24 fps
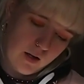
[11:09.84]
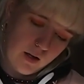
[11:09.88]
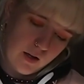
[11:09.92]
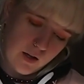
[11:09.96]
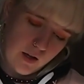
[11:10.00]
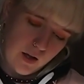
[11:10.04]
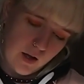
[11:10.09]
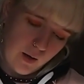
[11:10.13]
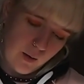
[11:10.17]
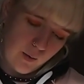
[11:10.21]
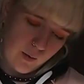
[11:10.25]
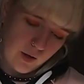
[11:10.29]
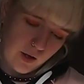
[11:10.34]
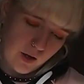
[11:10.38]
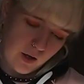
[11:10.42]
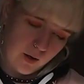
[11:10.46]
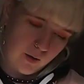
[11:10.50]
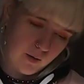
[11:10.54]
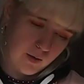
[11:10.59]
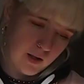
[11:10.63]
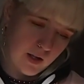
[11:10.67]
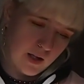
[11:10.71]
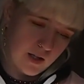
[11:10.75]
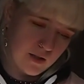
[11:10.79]
There we go,
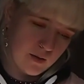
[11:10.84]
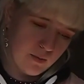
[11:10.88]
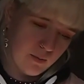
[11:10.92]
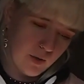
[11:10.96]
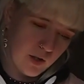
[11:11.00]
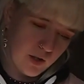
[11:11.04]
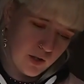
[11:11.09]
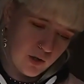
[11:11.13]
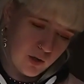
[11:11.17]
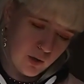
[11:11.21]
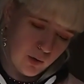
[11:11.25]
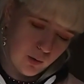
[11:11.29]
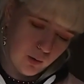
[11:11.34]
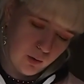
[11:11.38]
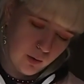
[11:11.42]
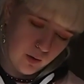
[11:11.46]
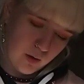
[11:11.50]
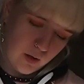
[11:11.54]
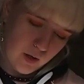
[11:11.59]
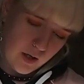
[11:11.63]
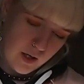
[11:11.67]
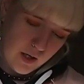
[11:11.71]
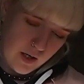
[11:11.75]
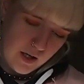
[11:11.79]
and there's my door.
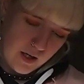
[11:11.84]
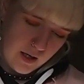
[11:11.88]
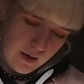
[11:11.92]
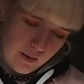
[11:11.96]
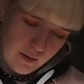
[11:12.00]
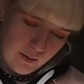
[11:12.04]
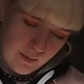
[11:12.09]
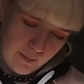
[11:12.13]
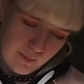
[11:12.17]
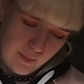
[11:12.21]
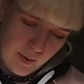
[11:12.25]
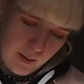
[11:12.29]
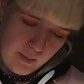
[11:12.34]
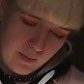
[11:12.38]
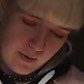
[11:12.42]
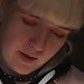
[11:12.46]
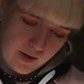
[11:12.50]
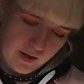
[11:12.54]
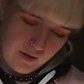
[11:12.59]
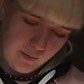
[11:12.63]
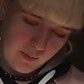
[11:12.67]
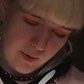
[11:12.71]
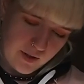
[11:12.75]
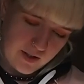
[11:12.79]
Maybe
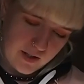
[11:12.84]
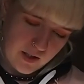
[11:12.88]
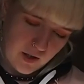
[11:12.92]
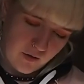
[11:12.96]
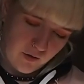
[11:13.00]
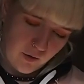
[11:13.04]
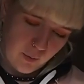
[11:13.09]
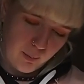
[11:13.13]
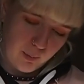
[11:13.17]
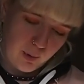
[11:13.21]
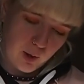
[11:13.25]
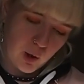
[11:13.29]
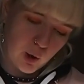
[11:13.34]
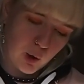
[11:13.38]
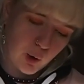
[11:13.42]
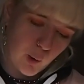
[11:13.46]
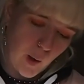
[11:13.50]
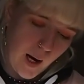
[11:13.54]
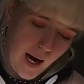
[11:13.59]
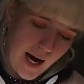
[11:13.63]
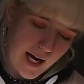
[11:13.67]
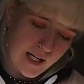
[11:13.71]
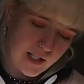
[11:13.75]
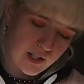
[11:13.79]
give myself a blue
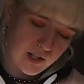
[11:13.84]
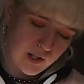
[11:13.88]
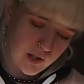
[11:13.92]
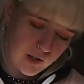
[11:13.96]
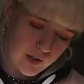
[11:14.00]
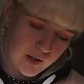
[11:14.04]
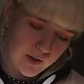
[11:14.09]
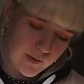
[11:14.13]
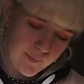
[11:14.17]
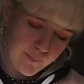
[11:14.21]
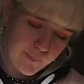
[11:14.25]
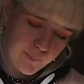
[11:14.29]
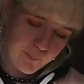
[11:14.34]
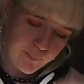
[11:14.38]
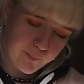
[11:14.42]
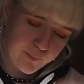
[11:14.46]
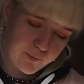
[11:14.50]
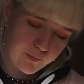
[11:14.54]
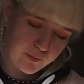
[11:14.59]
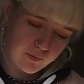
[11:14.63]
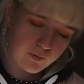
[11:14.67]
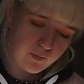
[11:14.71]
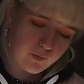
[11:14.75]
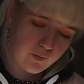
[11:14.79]
handle.
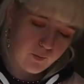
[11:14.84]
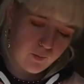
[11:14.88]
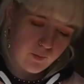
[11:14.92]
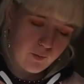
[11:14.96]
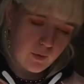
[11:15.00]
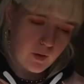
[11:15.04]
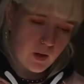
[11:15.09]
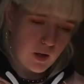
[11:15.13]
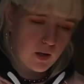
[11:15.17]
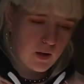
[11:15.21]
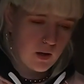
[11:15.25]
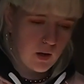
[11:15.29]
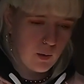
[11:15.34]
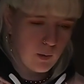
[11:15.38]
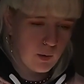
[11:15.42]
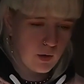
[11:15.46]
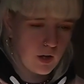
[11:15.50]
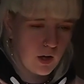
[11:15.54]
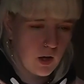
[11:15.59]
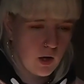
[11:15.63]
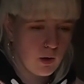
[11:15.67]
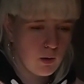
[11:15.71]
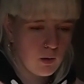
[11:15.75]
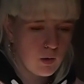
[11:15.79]
There we
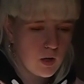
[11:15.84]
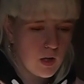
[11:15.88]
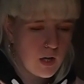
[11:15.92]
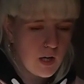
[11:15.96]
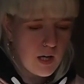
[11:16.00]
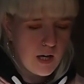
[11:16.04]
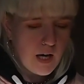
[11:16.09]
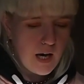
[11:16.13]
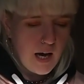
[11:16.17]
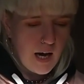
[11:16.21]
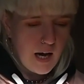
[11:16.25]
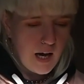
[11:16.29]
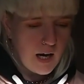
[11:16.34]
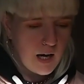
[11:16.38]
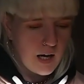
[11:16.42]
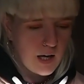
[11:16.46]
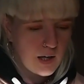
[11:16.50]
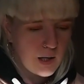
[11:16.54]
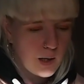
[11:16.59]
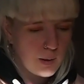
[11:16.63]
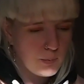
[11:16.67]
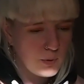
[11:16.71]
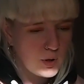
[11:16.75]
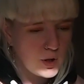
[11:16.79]
go. And
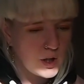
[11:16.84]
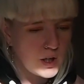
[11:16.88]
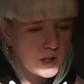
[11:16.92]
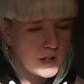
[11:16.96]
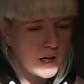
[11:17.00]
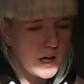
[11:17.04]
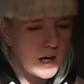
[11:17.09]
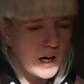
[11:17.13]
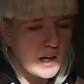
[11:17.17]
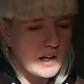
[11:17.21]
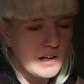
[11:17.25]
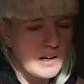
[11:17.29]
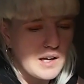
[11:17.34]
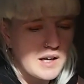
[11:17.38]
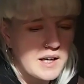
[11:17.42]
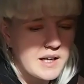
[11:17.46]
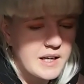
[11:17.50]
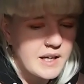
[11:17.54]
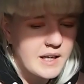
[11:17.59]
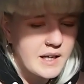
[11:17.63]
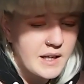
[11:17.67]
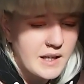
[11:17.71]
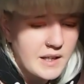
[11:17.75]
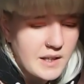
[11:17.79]
I'm going to colour
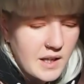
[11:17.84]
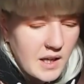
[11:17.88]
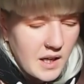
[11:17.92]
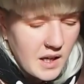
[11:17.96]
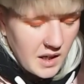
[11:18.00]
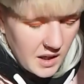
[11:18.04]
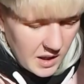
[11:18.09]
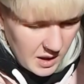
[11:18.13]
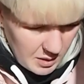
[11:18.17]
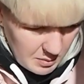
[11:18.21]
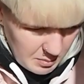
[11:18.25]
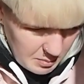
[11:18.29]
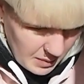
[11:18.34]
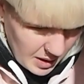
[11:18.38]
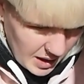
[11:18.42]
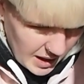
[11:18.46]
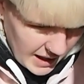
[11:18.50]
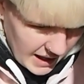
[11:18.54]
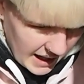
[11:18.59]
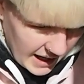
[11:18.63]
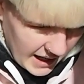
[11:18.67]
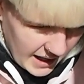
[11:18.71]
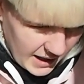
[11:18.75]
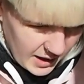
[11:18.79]
in my
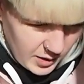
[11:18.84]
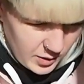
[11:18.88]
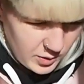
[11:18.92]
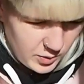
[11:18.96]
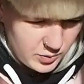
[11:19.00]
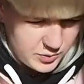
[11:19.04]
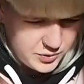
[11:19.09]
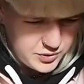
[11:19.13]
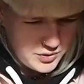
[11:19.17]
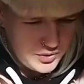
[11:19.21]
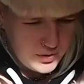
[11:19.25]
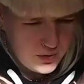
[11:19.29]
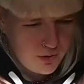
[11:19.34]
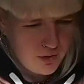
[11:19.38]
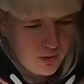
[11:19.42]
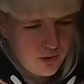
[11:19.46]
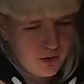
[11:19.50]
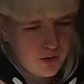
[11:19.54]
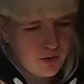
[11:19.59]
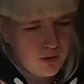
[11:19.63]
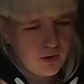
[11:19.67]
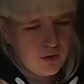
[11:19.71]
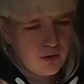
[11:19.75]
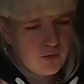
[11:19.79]

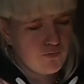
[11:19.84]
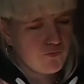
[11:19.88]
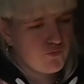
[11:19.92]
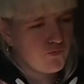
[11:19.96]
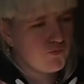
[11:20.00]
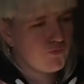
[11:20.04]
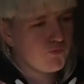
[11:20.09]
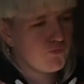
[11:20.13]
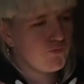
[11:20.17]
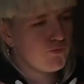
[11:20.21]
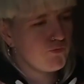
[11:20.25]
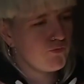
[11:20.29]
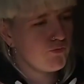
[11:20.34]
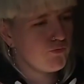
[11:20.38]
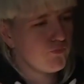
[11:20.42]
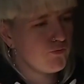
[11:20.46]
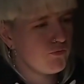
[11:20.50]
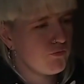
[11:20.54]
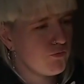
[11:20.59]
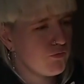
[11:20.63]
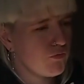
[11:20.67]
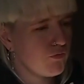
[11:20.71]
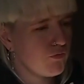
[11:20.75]
house. I